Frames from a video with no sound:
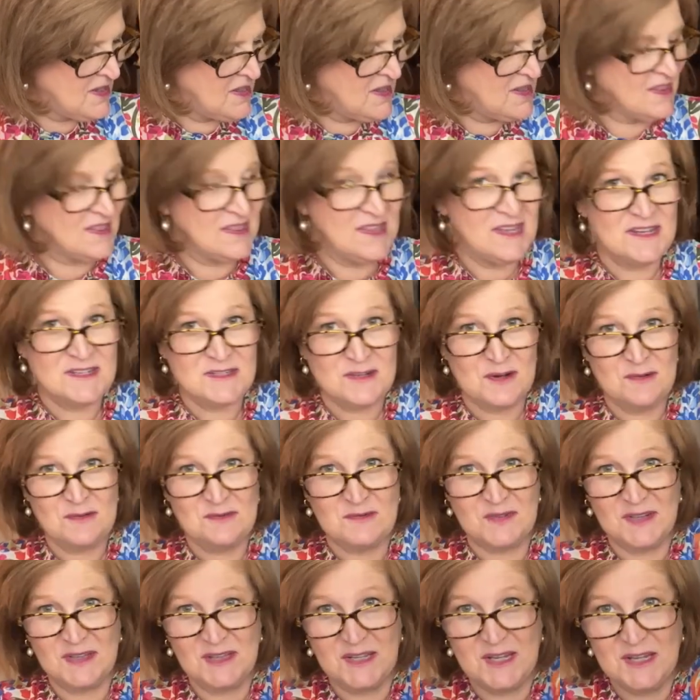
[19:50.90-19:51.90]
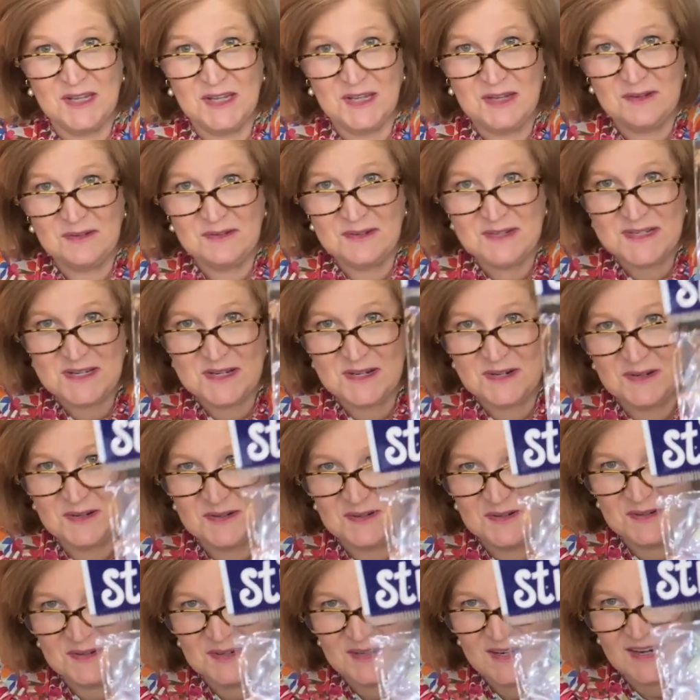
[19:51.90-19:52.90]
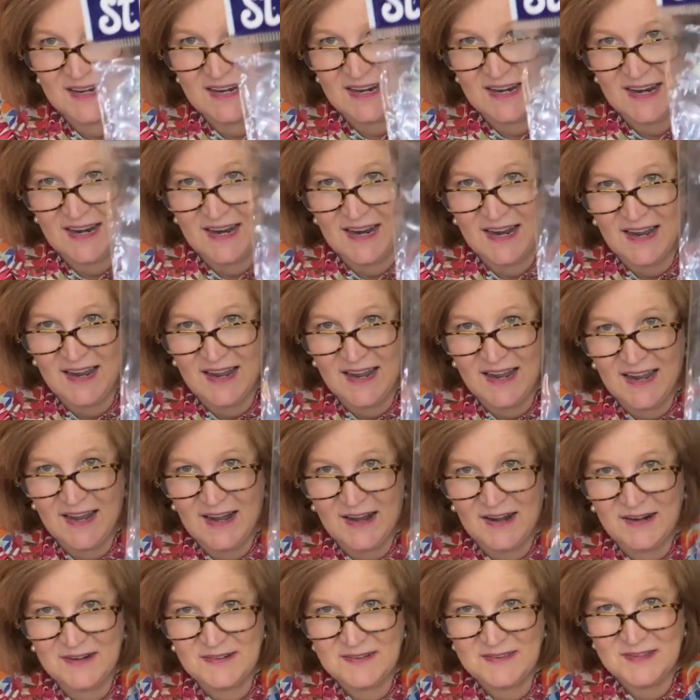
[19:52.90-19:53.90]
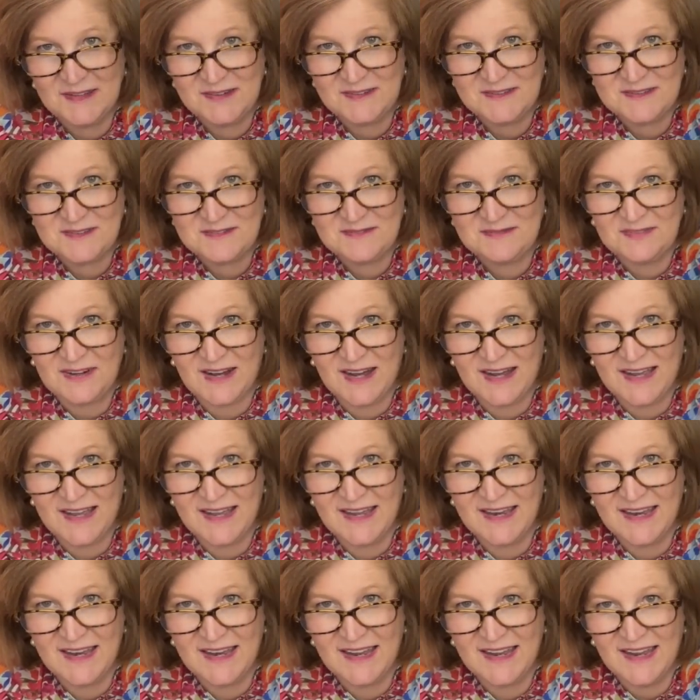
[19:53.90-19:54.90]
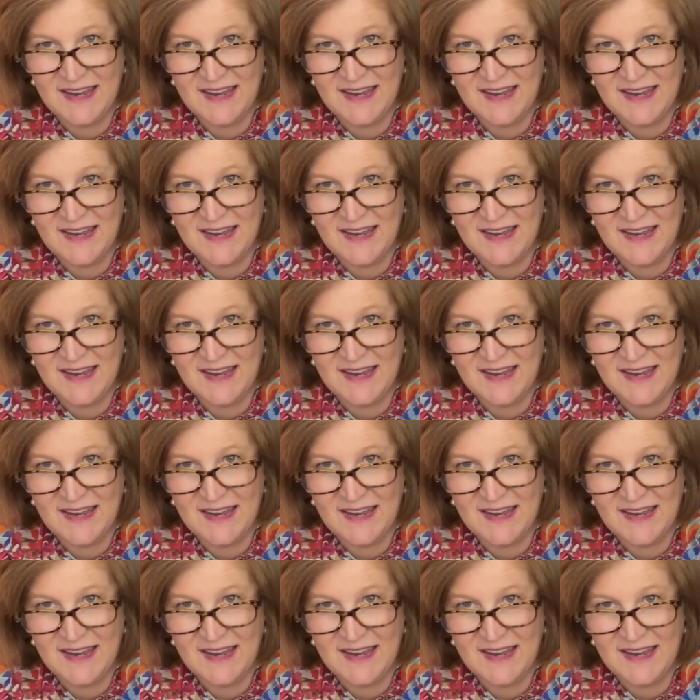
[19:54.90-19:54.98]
These are really cute too. Aren't those fun?